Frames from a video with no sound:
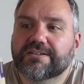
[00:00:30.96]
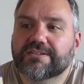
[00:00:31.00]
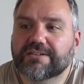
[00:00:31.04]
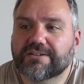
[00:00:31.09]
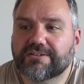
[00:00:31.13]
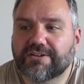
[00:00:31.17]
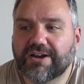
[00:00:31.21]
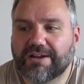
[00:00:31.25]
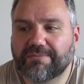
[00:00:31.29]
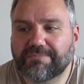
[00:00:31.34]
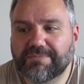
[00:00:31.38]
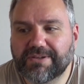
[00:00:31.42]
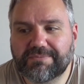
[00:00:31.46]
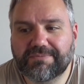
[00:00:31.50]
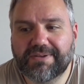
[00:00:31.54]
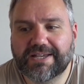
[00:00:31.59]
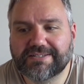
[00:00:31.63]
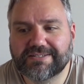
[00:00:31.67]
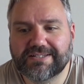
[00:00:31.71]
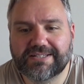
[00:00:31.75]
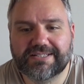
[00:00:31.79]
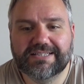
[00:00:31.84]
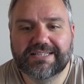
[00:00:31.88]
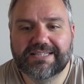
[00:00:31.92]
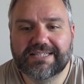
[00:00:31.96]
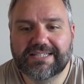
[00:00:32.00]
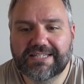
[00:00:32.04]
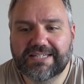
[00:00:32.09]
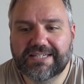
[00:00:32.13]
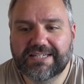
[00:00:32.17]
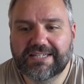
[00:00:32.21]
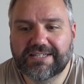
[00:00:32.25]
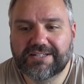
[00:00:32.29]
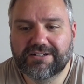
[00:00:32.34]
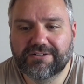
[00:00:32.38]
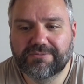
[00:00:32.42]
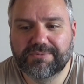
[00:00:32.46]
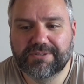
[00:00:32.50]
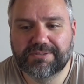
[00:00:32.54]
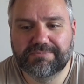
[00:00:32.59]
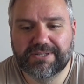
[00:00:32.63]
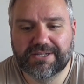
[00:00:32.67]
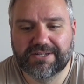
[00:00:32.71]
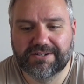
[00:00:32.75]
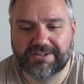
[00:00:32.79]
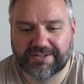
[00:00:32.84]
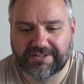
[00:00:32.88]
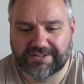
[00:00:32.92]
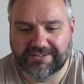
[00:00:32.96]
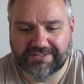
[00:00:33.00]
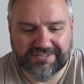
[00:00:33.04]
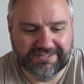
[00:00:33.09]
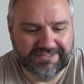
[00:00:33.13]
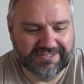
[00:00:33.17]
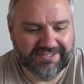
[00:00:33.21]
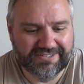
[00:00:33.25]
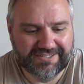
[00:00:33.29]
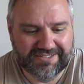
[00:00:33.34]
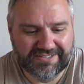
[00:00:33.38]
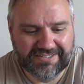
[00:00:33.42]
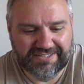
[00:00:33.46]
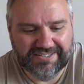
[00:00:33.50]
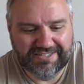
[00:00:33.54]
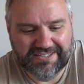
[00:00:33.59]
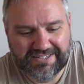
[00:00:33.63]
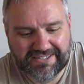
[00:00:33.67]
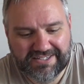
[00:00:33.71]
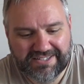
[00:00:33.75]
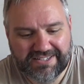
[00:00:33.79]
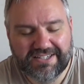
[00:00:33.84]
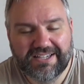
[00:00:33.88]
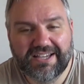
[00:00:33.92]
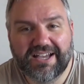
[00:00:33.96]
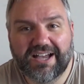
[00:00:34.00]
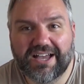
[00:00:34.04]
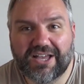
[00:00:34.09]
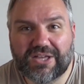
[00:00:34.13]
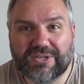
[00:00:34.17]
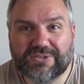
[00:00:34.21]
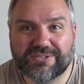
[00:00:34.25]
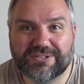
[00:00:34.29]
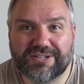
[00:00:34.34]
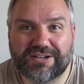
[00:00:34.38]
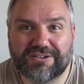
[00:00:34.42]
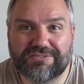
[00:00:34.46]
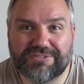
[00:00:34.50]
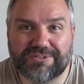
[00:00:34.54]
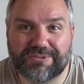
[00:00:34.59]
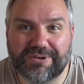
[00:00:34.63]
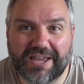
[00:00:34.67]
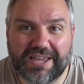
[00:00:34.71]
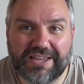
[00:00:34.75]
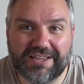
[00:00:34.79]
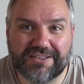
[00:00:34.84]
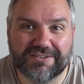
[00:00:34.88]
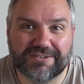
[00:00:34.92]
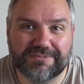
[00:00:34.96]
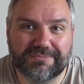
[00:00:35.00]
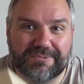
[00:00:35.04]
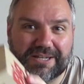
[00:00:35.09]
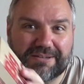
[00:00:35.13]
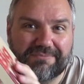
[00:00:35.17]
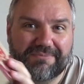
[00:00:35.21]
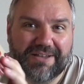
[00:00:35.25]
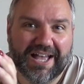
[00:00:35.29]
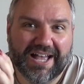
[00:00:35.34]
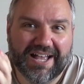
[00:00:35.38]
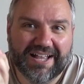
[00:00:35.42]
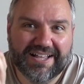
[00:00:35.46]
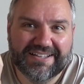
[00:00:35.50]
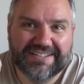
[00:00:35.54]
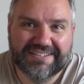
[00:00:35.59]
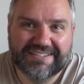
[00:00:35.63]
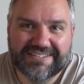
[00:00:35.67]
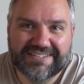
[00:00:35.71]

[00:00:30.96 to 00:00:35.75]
The Grand Big Mac's a little bit bigger. I also have the regular Big Mac.